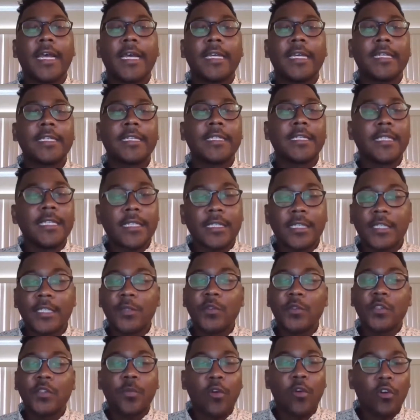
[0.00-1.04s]

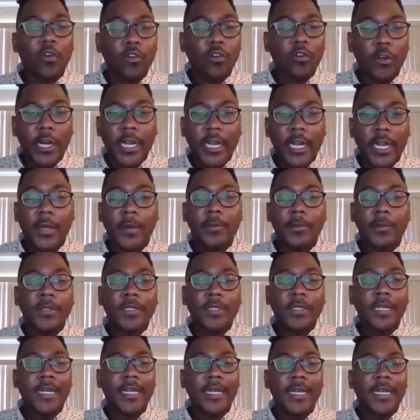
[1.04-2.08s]
systems, programs,
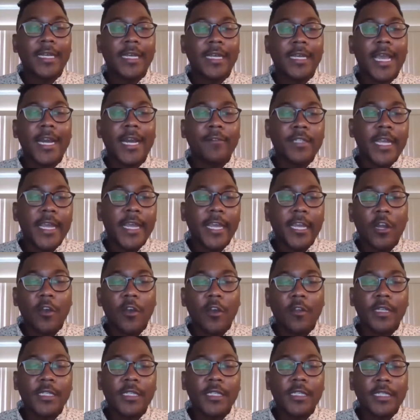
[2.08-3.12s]
kind of taking on
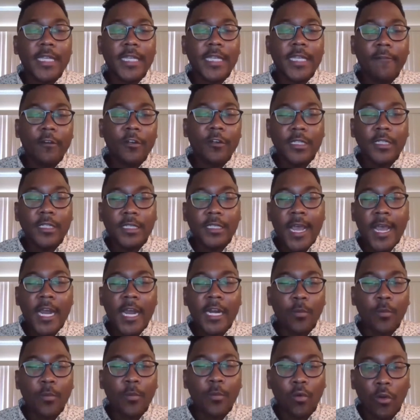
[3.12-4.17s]
this savior-designed
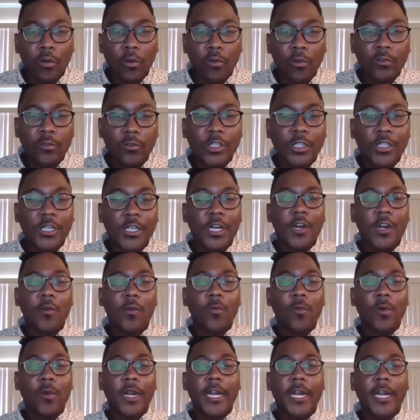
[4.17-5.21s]
approach
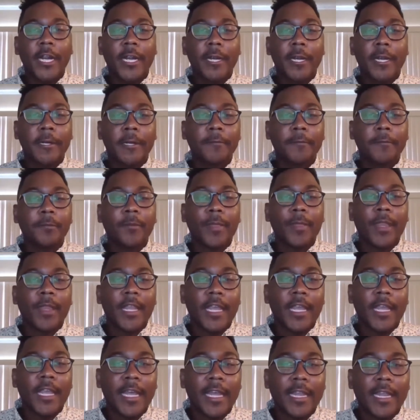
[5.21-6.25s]
where
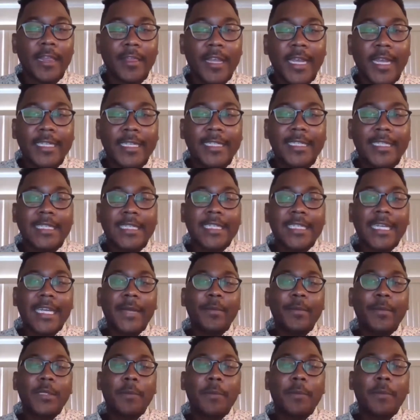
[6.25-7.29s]
things seem
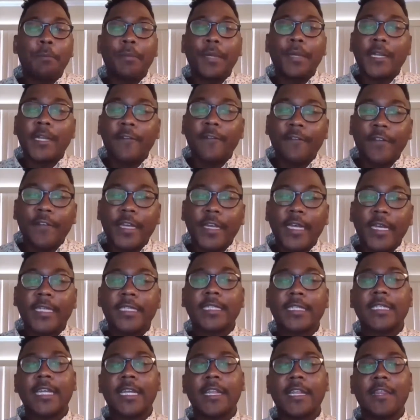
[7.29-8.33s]
to
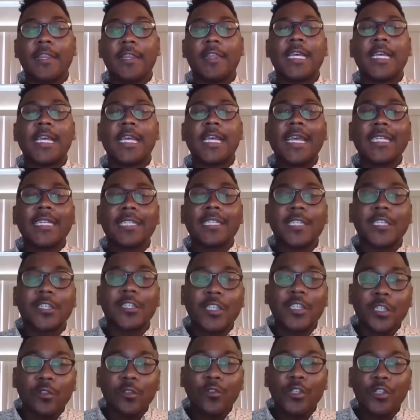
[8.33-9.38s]
benefit the
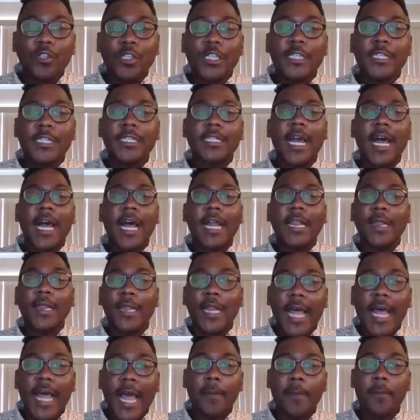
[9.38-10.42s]
institution a
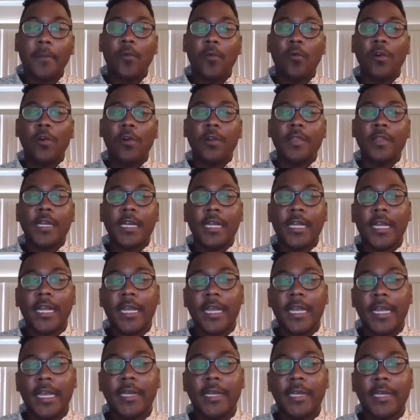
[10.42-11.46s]
lot more than
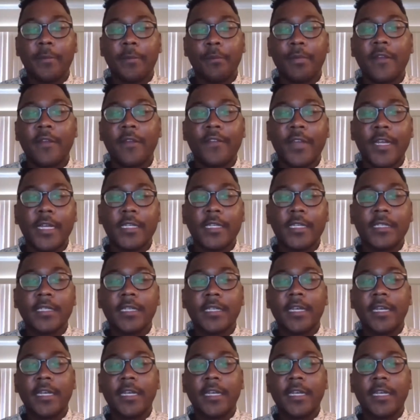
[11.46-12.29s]
it benefits